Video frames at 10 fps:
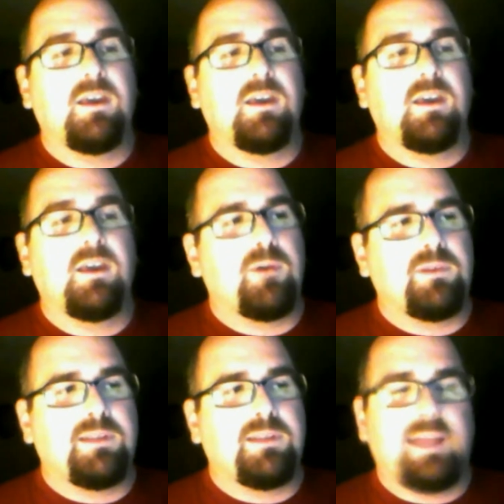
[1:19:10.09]
I will
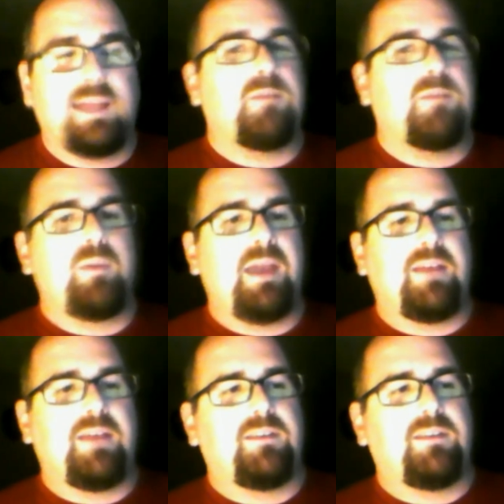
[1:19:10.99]
likely be back here
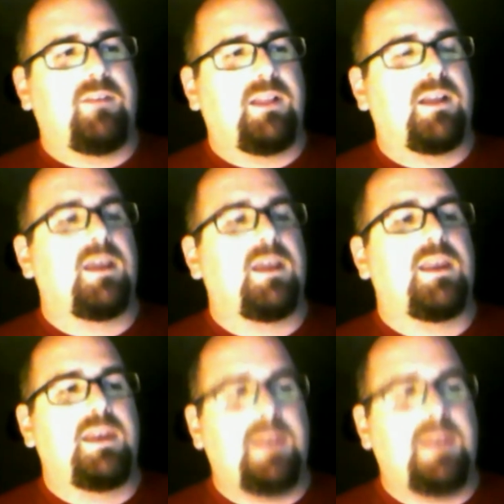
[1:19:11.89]
at 7 o'clock
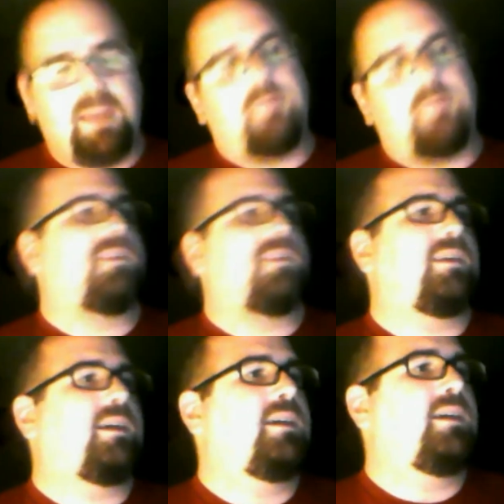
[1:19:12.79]
next Wednesday.